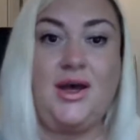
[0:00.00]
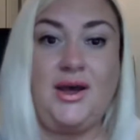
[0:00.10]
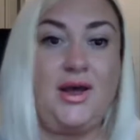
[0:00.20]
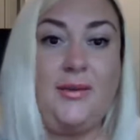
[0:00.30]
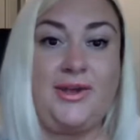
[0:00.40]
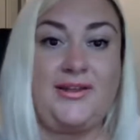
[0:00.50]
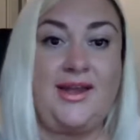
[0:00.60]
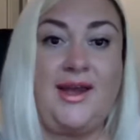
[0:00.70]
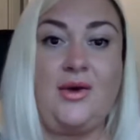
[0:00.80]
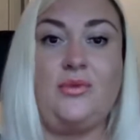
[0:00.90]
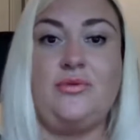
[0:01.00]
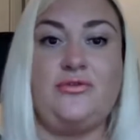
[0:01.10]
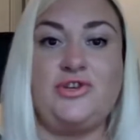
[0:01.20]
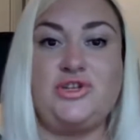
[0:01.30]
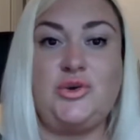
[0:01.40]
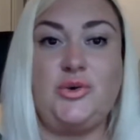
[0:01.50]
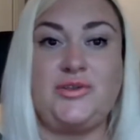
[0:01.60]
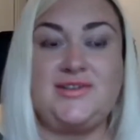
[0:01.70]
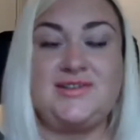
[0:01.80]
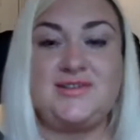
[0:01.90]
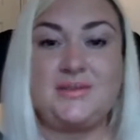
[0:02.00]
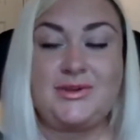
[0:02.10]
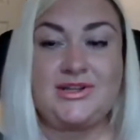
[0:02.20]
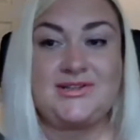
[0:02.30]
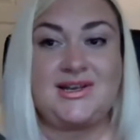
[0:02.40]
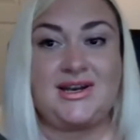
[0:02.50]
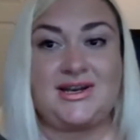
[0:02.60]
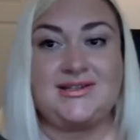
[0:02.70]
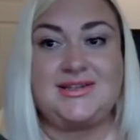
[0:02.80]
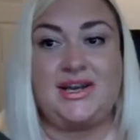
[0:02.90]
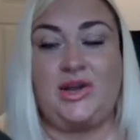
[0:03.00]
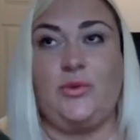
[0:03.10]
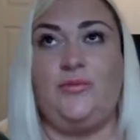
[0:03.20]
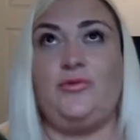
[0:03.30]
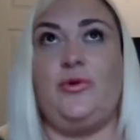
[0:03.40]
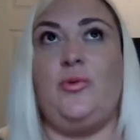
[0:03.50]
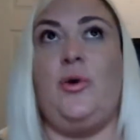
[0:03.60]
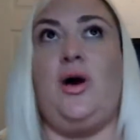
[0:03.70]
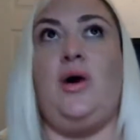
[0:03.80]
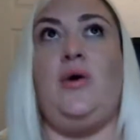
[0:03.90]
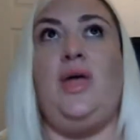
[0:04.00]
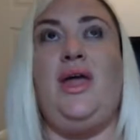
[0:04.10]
coming down for sure. This is something that's going to continue on for a while.